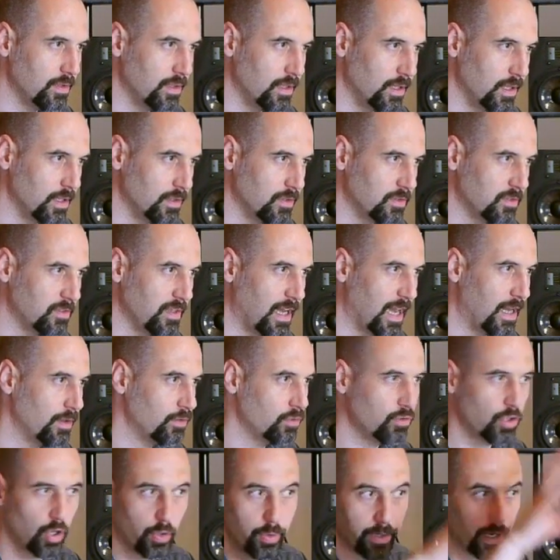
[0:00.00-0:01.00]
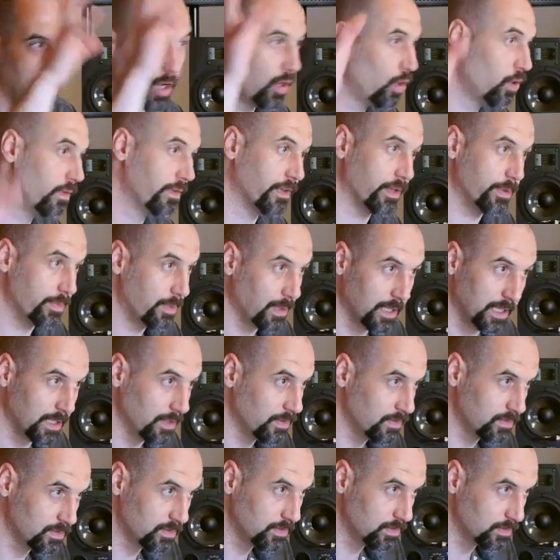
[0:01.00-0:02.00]
the sound going all over the
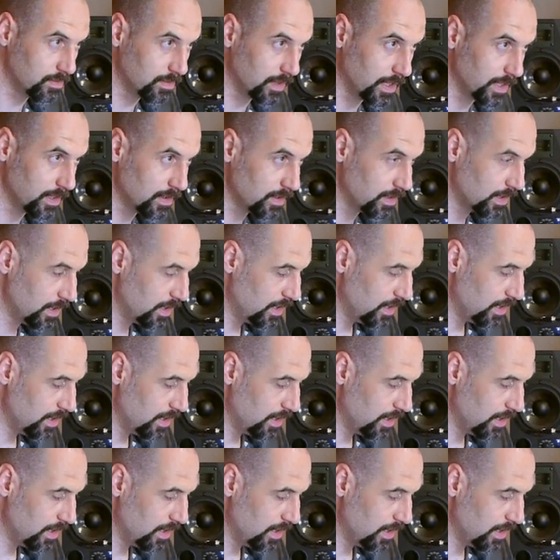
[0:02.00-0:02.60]
place, right?